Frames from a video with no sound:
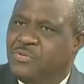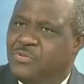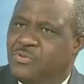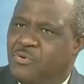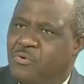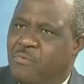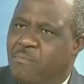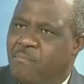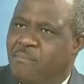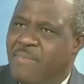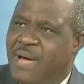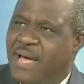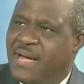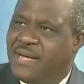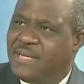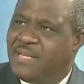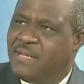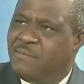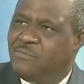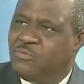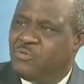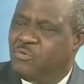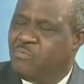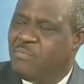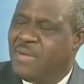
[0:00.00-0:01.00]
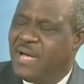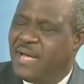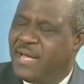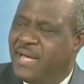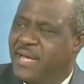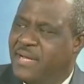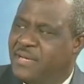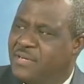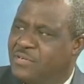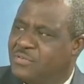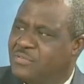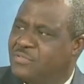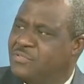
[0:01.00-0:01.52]
you don't mark them to
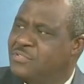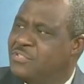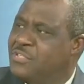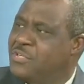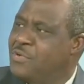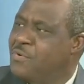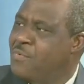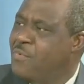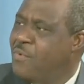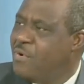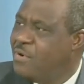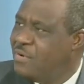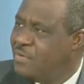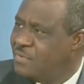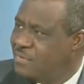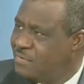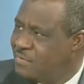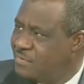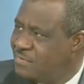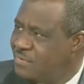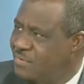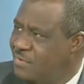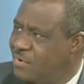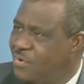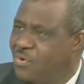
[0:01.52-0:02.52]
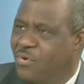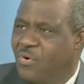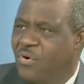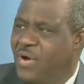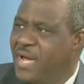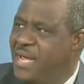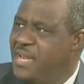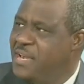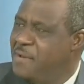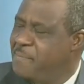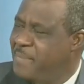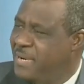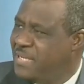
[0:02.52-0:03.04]
market on day one or
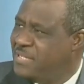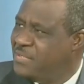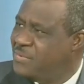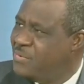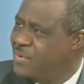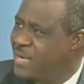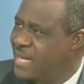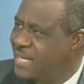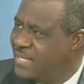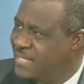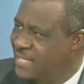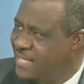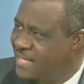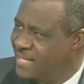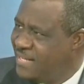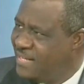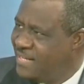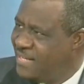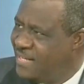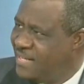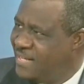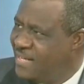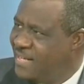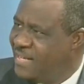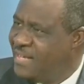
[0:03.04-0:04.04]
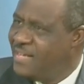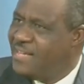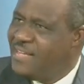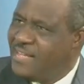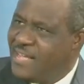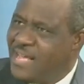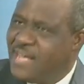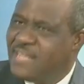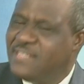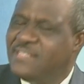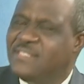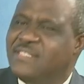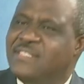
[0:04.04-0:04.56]
any particular day.
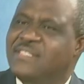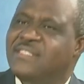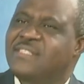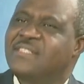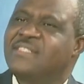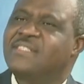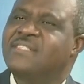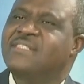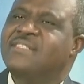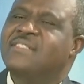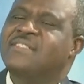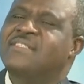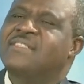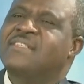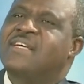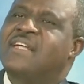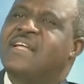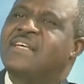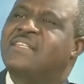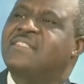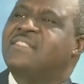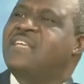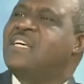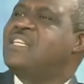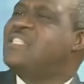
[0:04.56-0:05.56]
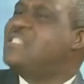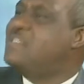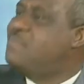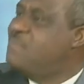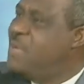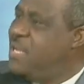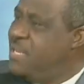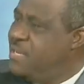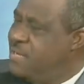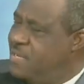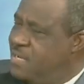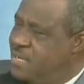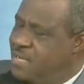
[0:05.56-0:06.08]
Yes, it's an
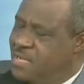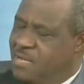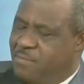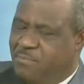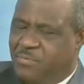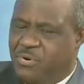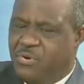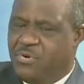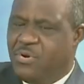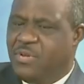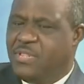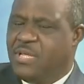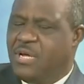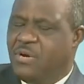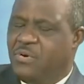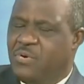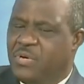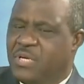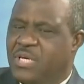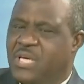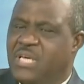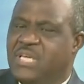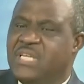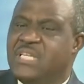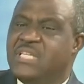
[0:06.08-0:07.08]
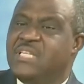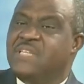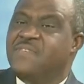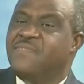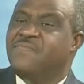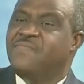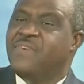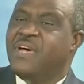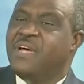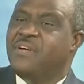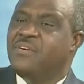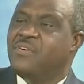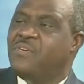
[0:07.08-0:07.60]
assessment period that, okay, in the
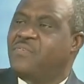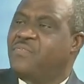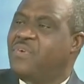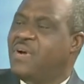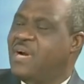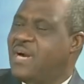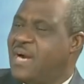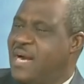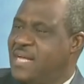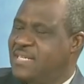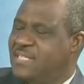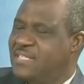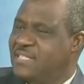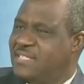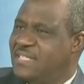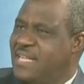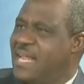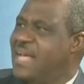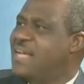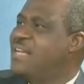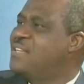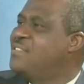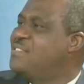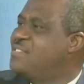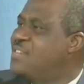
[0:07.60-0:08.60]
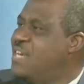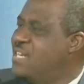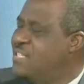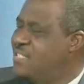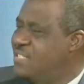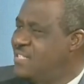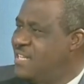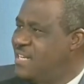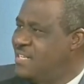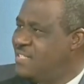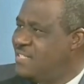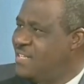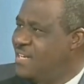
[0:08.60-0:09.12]
event of a crisis, like a stress
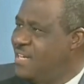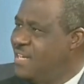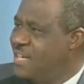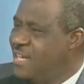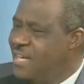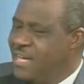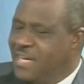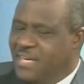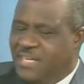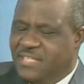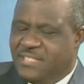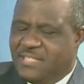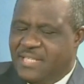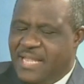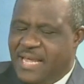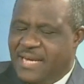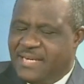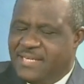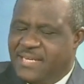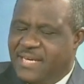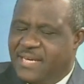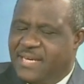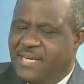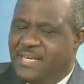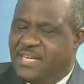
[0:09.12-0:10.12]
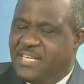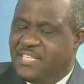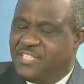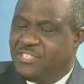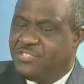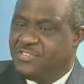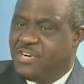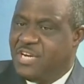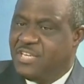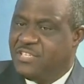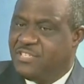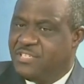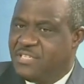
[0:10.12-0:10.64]
test, it's like taking a
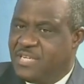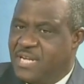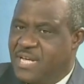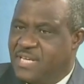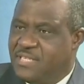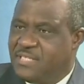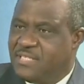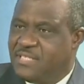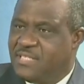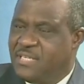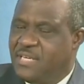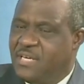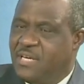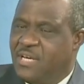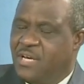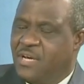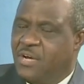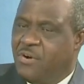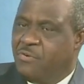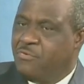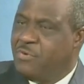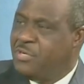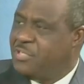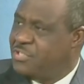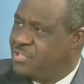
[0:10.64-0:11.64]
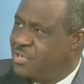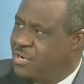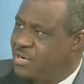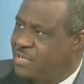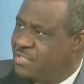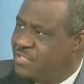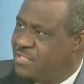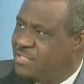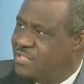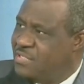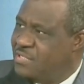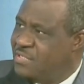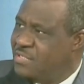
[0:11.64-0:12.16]
stress test
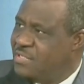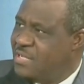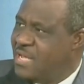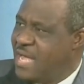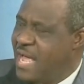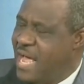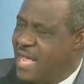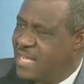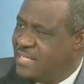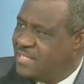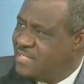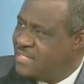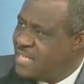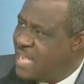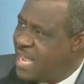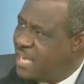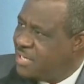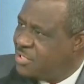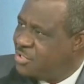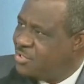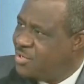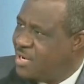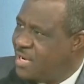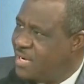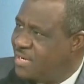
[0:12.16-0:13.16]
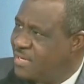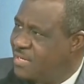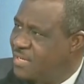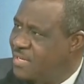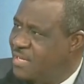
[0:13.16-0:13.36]
results as actual.